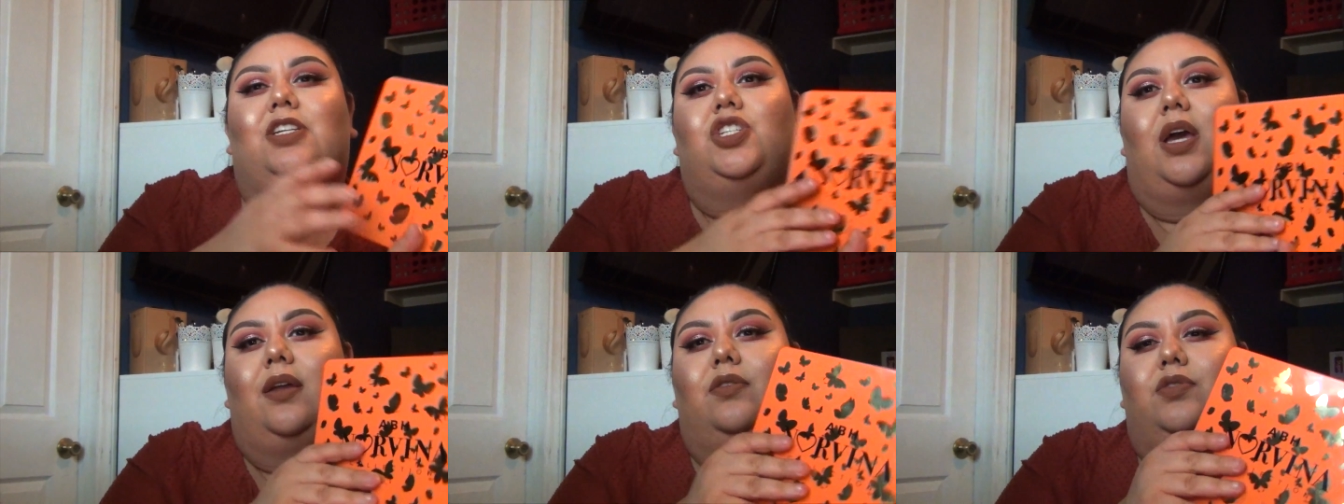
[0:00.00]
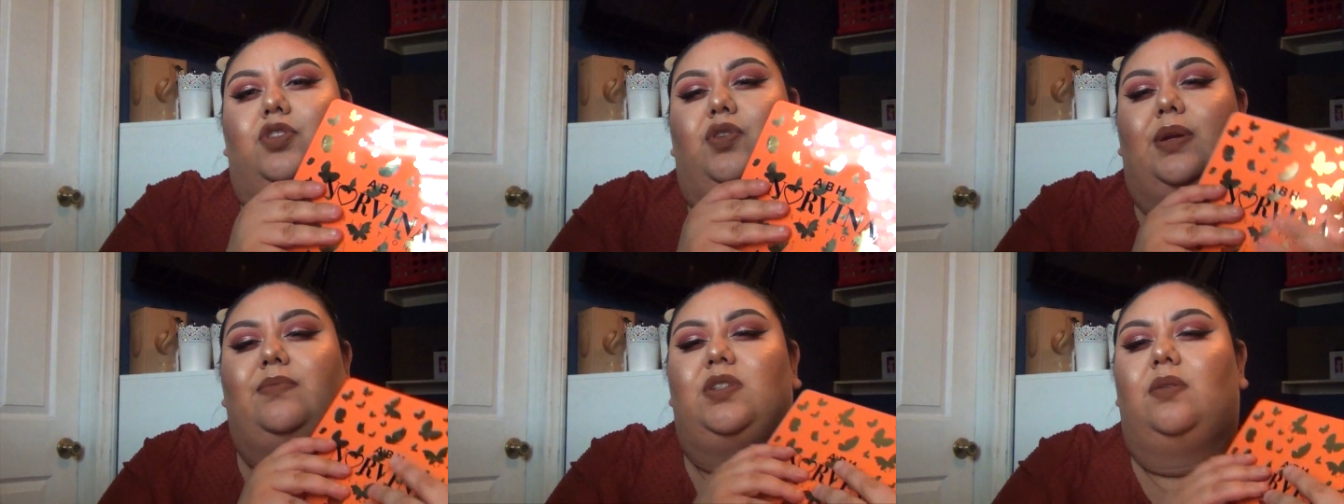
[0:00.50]
shadows
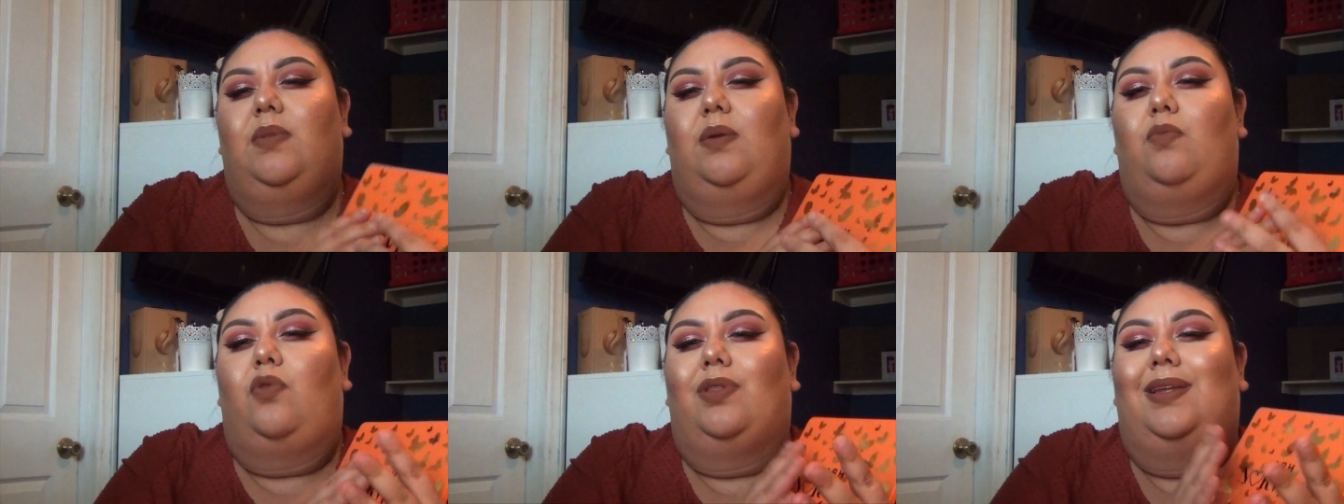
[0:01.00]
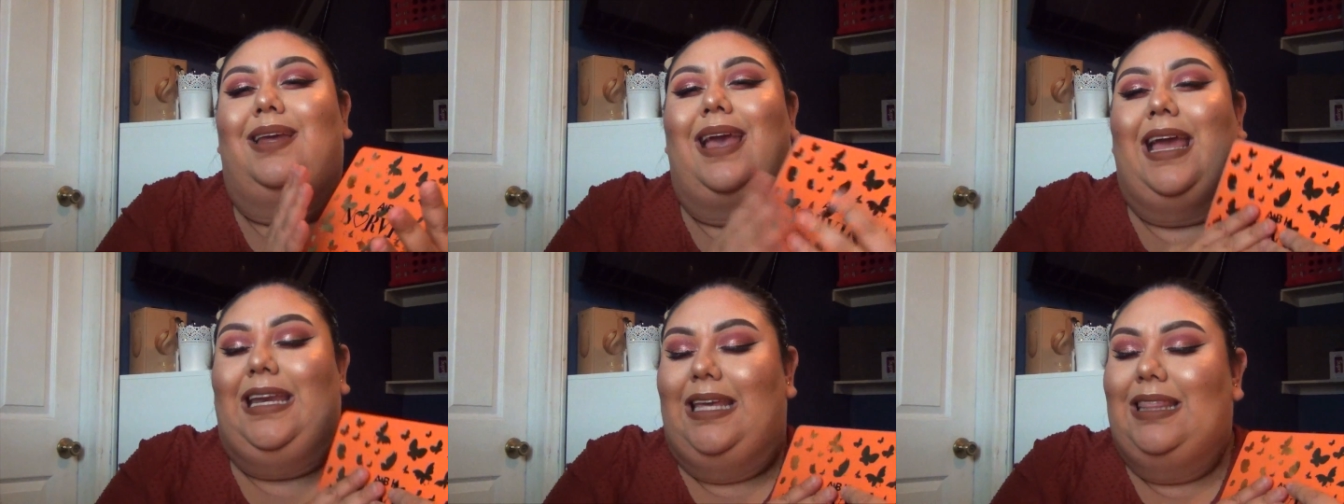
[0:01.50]
scream to me more than
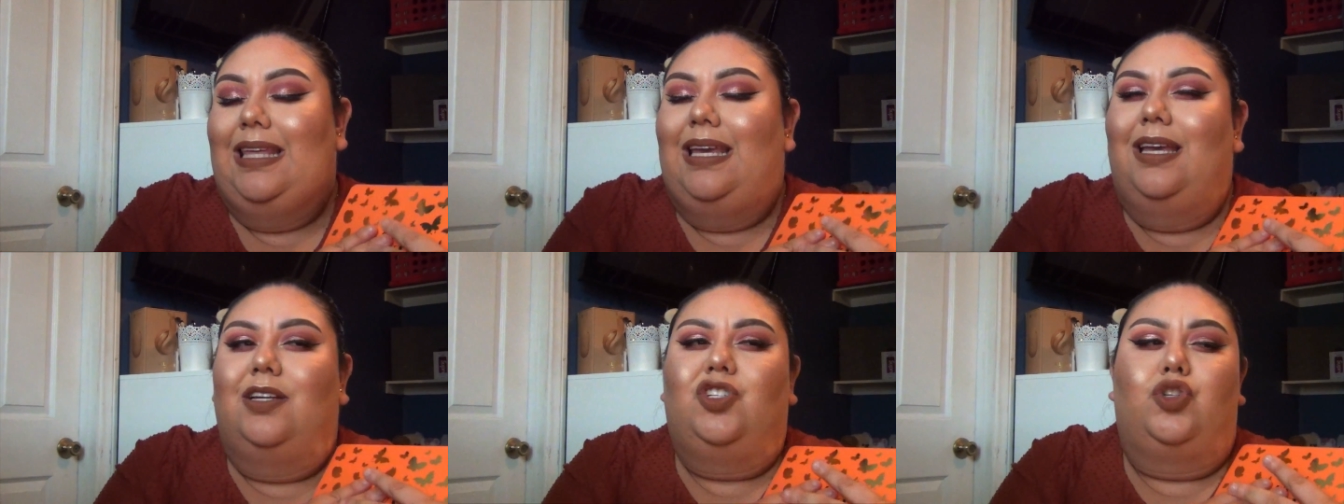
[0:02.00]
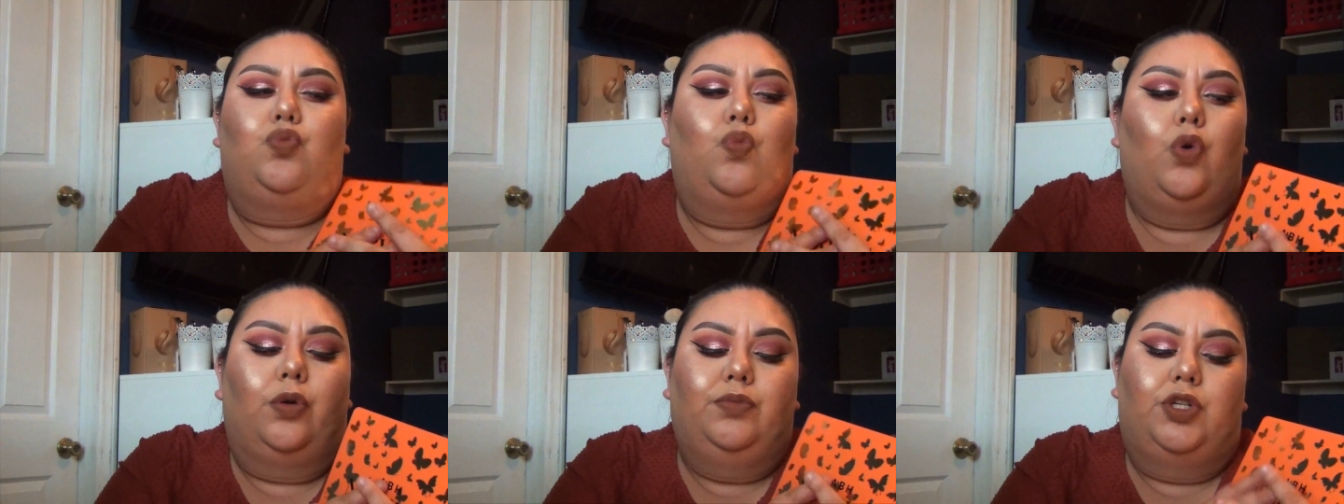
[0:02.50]
anything, just
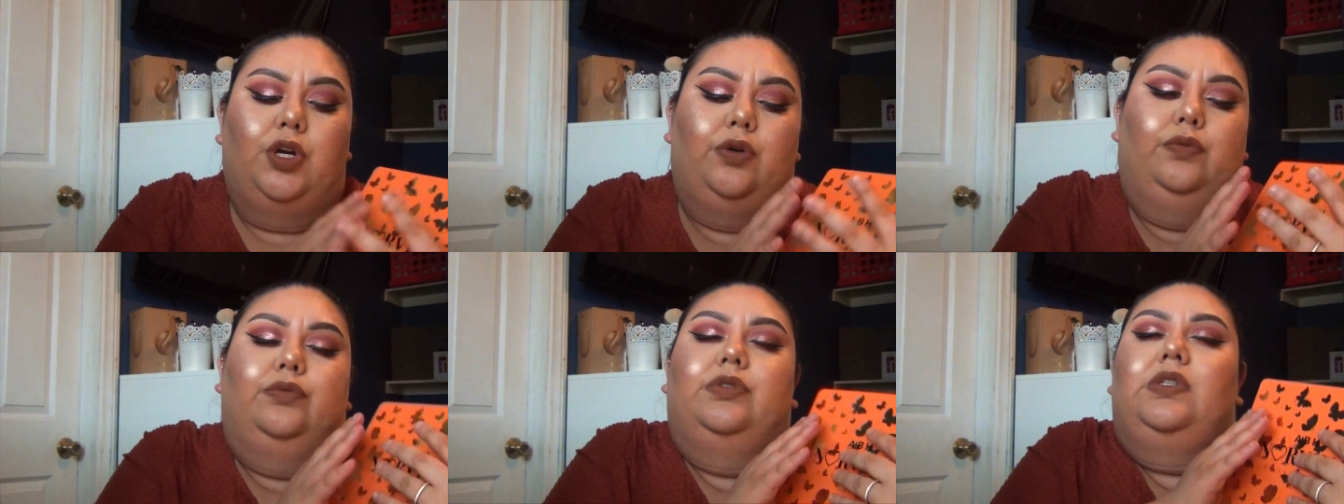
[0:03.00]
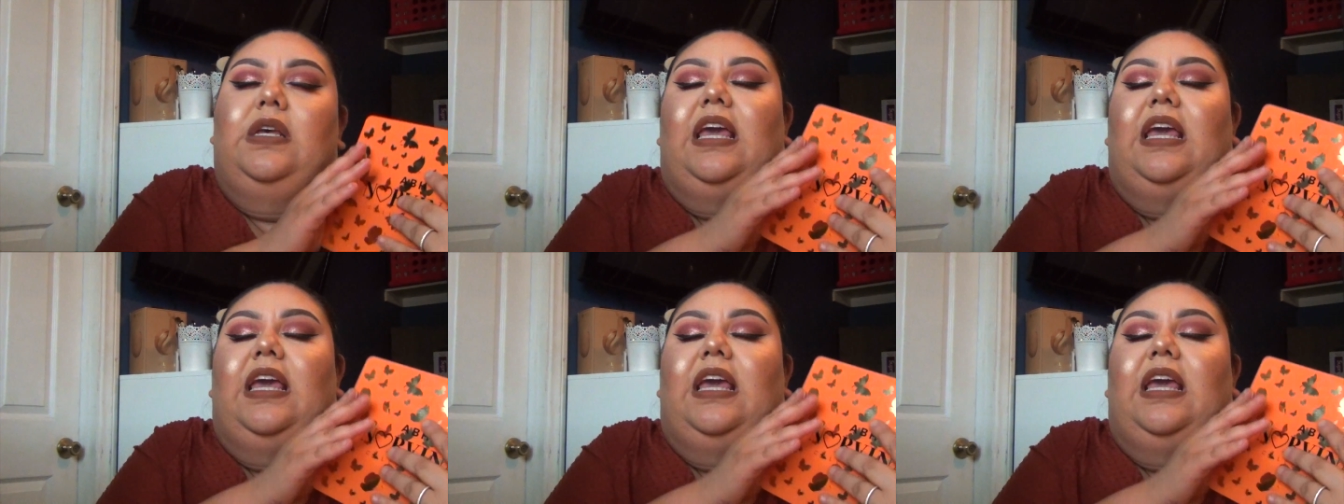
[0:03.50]
warm tones,